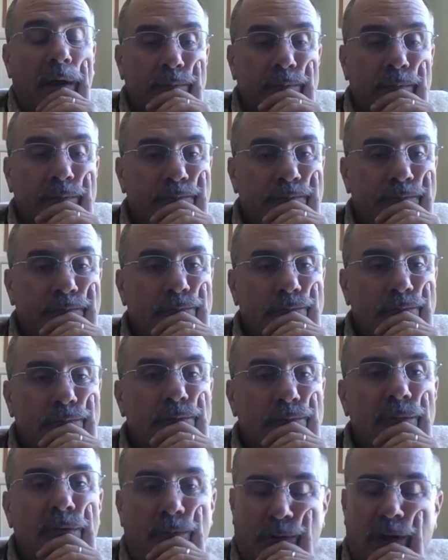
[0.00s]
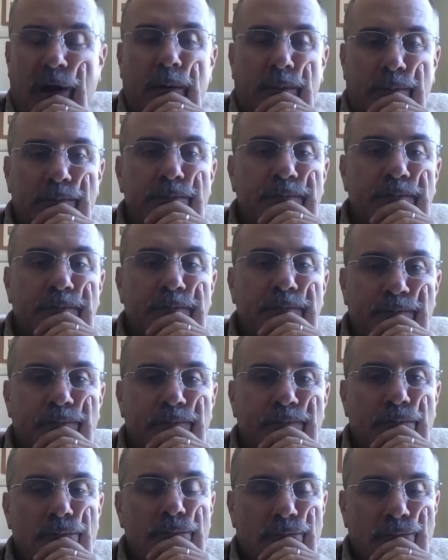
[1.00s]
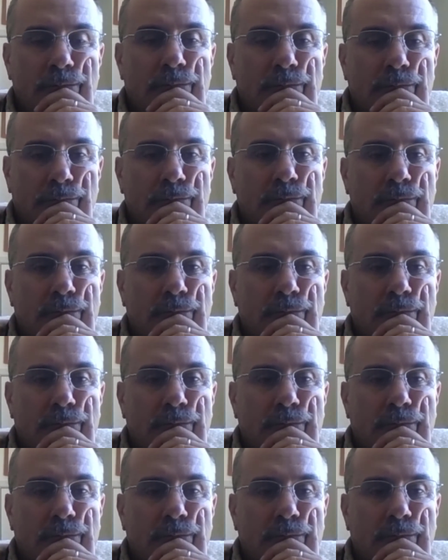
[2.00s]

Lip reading: work. You need to develop a relationship, and you do